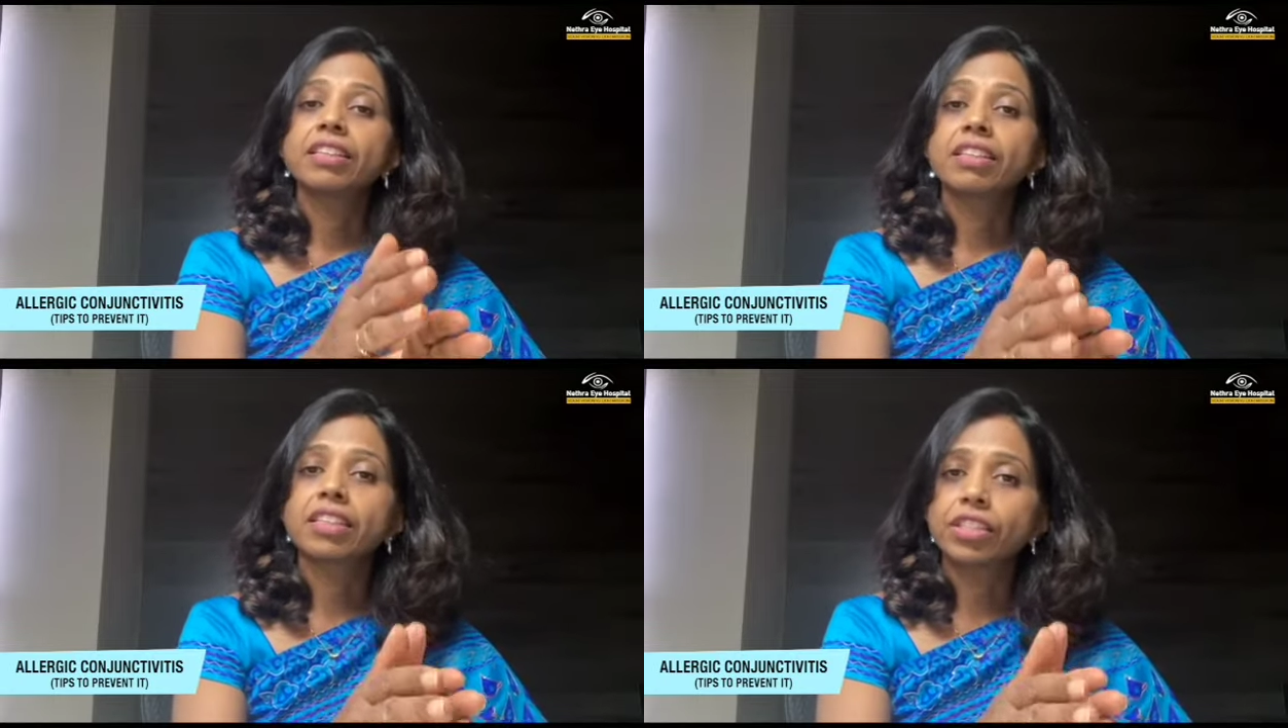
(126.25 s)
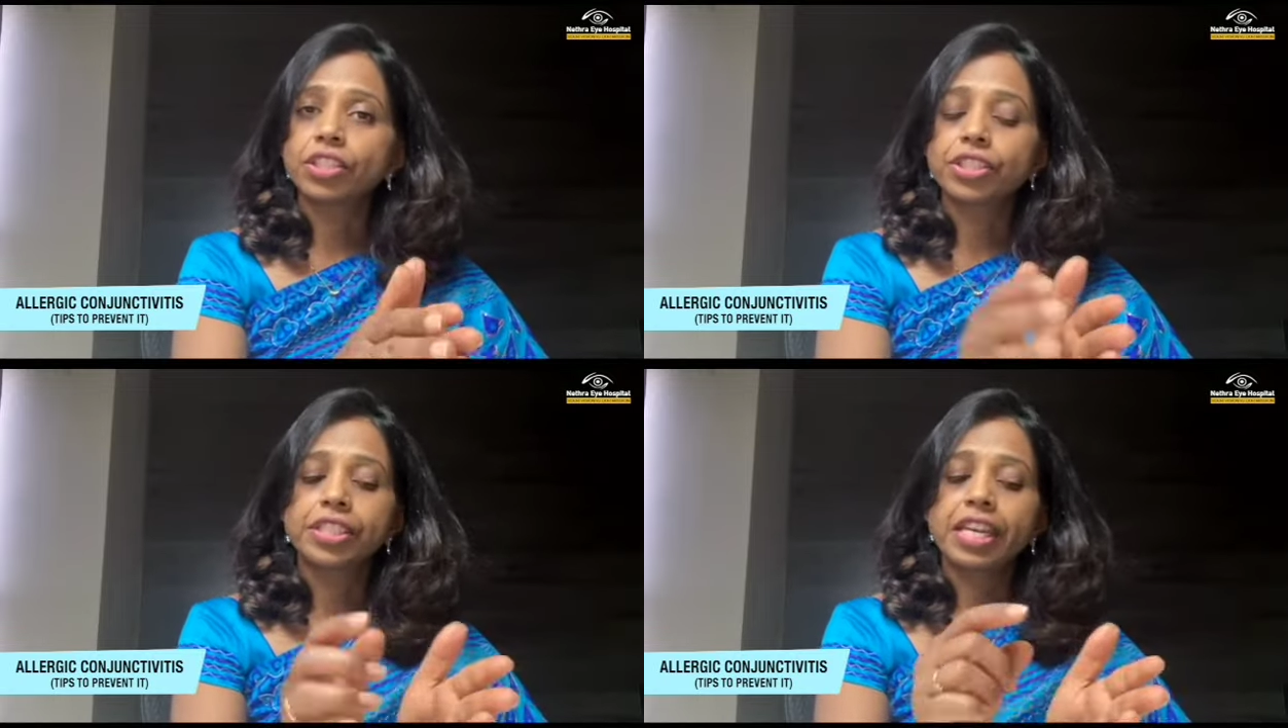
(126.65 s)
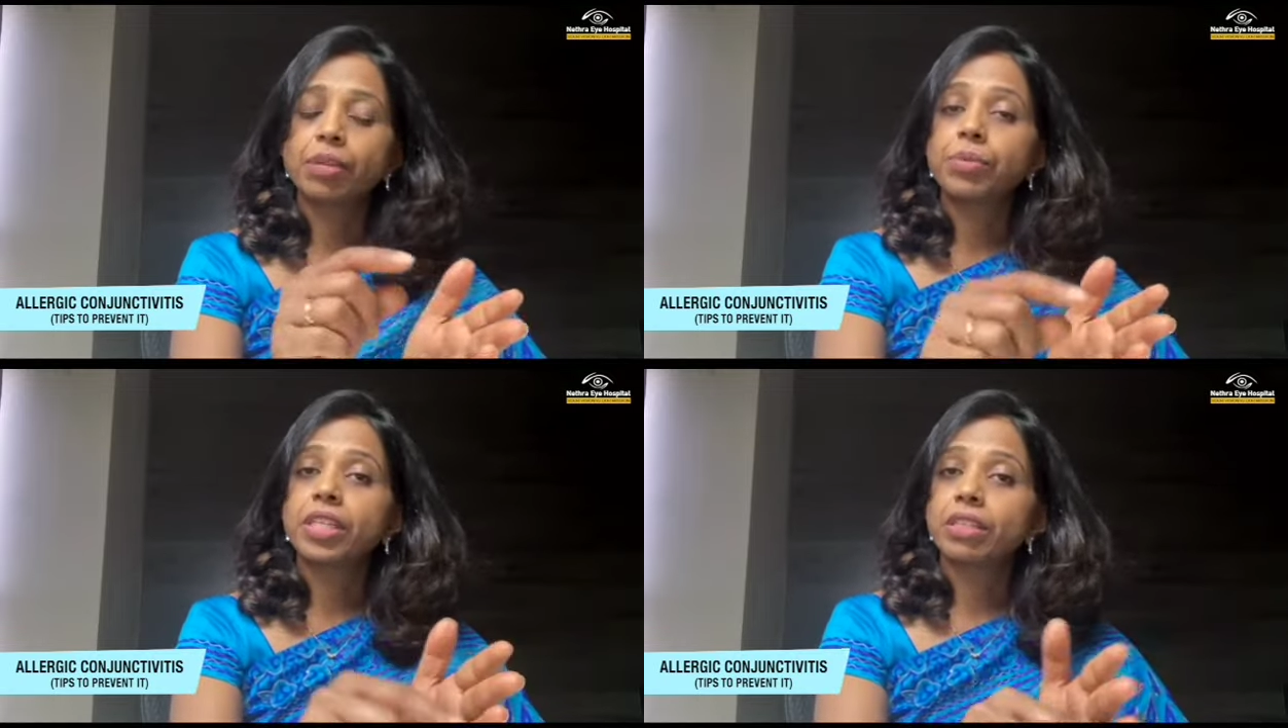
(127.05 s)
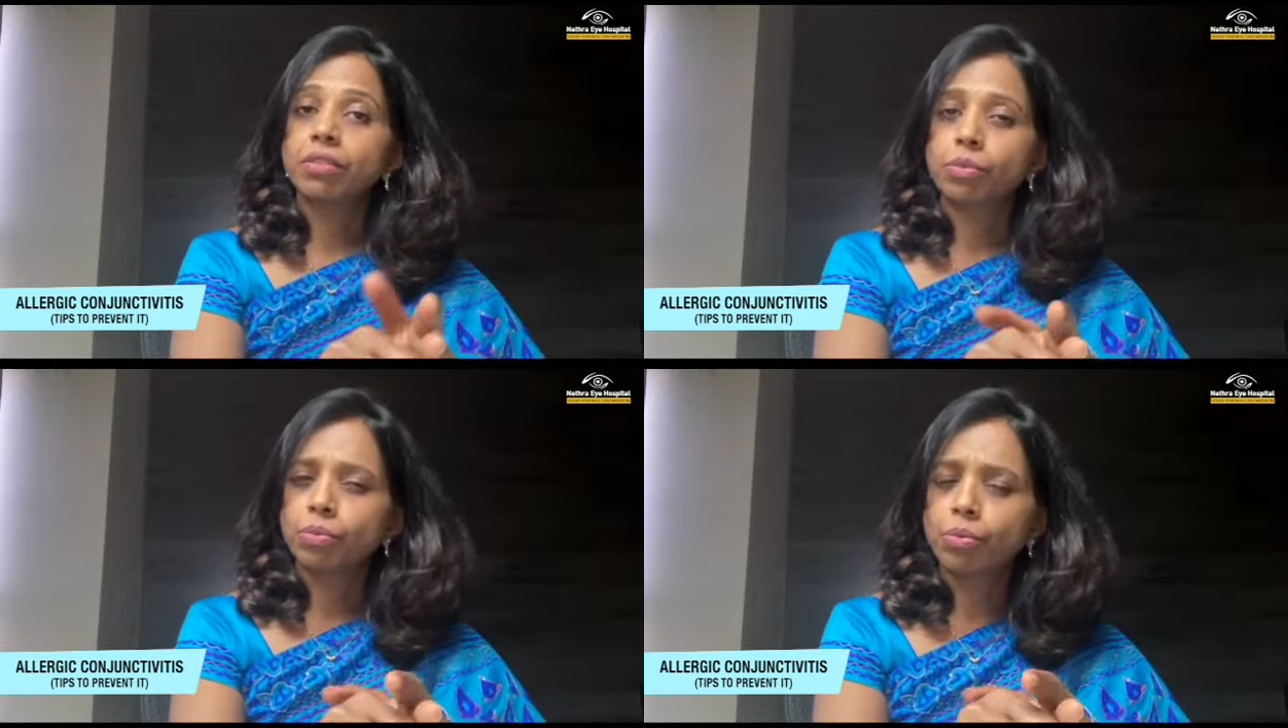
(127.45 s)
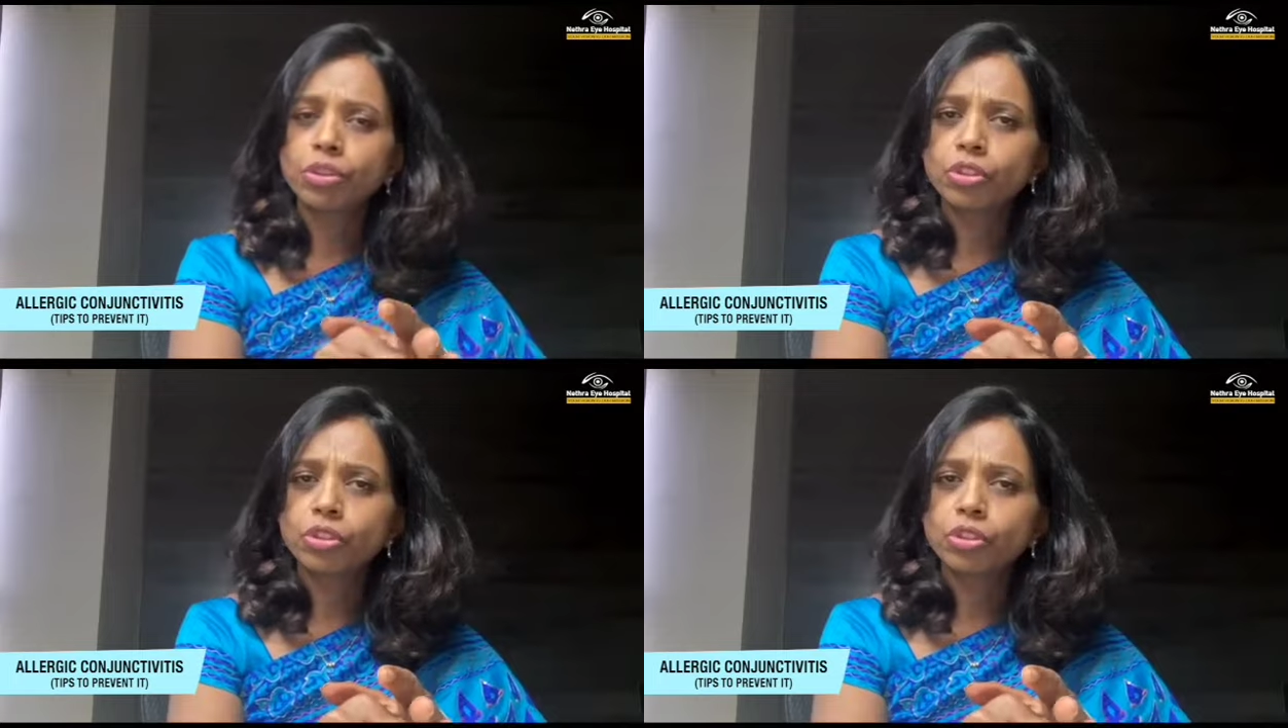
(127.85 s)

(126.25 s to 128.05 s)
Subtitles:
the condition can be most